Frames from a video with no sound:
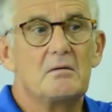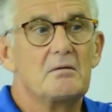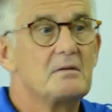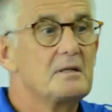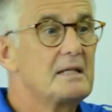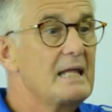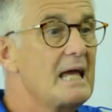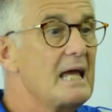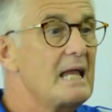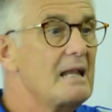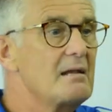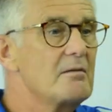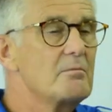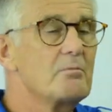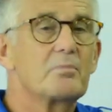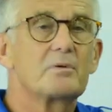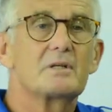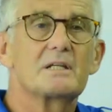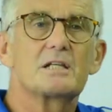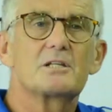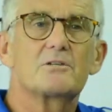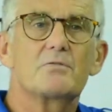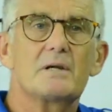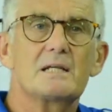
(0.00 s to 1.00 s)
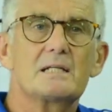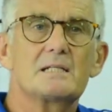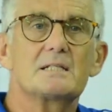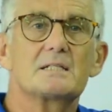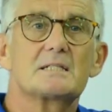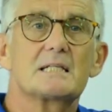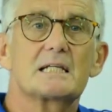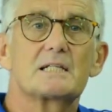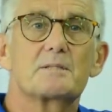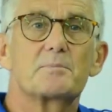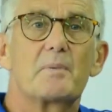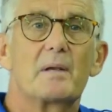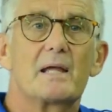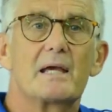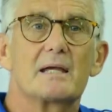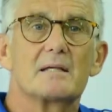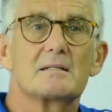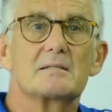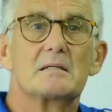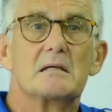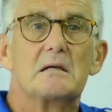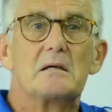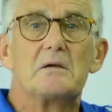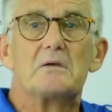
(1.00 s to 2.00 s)
Then the 26
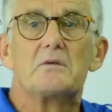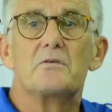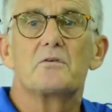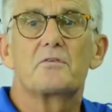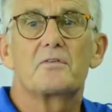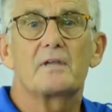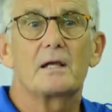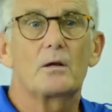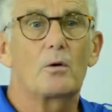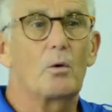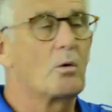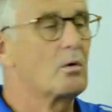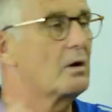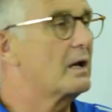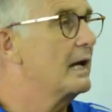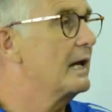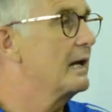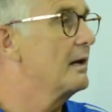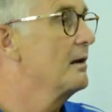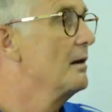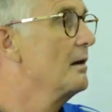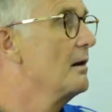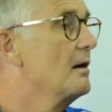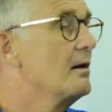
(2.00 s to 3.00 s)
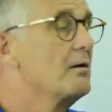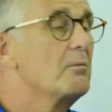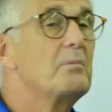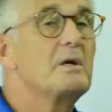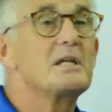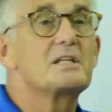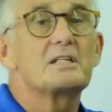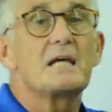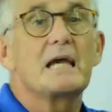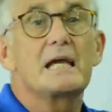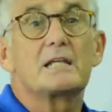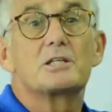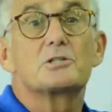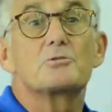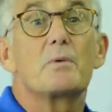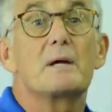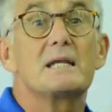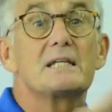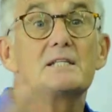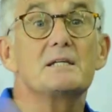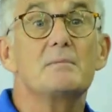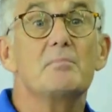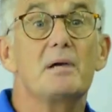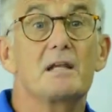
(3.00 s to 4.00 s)
players, you think, okay, we take
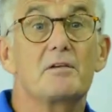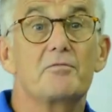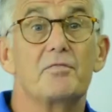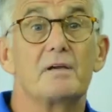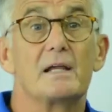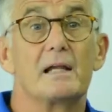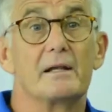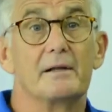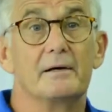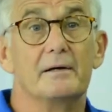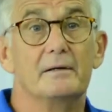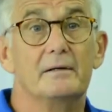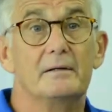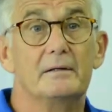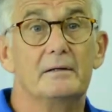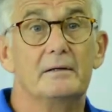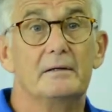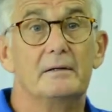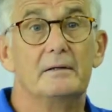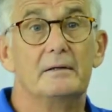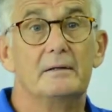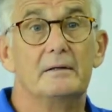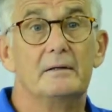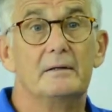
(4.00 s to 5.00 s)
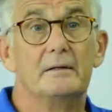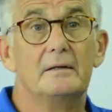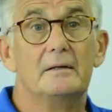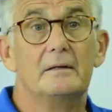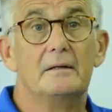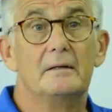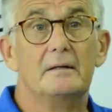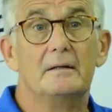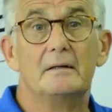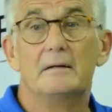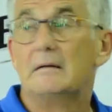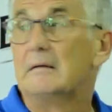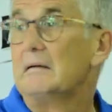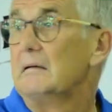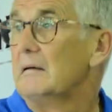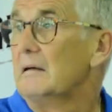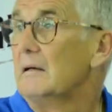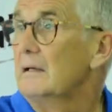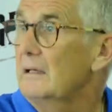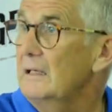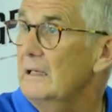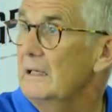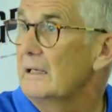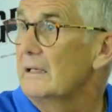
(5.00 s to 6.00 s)
20 midfielder.
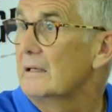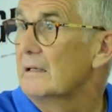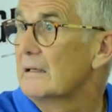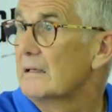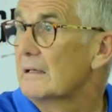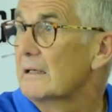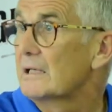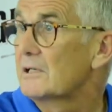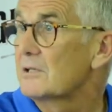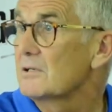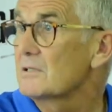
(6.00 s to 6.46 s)
Hey, it